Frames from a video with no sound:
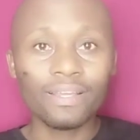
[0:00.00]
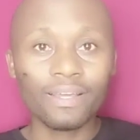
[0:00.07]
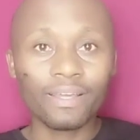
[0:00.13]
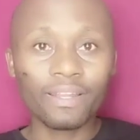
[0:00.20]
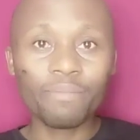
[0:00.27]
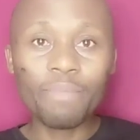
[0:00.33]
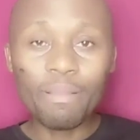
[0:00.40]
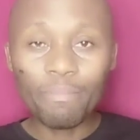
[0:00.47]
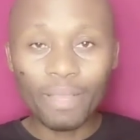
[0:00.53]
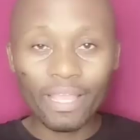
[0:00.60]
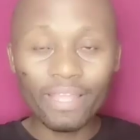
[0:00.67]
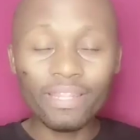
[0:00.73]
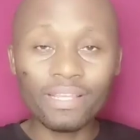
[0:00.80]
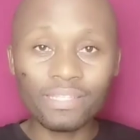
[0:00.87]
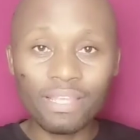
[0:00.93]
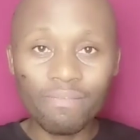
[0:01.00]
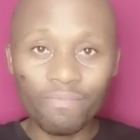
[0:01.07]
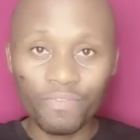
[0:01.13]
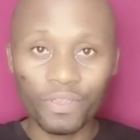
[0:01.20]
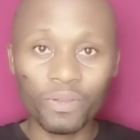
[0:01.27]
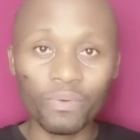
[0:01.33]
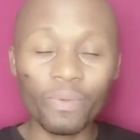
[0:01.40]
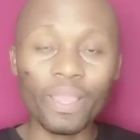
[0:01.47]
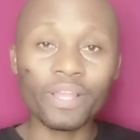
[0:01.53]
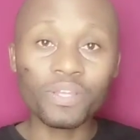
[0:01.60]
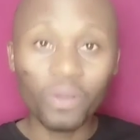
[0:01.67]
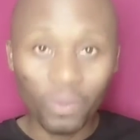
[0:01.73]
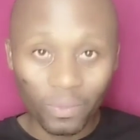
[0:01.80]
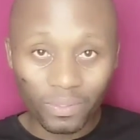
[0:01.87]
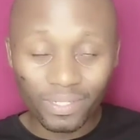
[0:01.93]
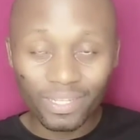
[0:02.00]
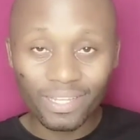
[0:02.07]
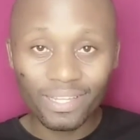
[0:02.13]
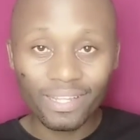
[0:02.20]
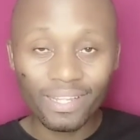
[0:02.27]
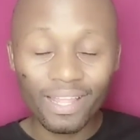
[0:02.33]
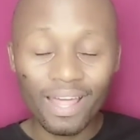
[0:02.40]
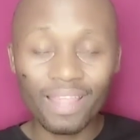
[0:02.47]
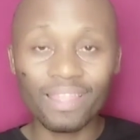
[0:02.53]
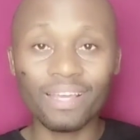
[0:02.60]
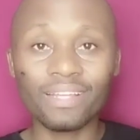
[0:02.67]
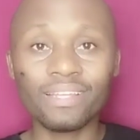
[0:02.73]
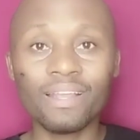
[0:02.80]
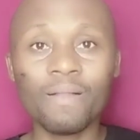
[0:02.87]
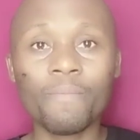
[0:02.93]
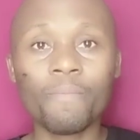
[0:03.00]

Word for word: Remember in the same video we are told that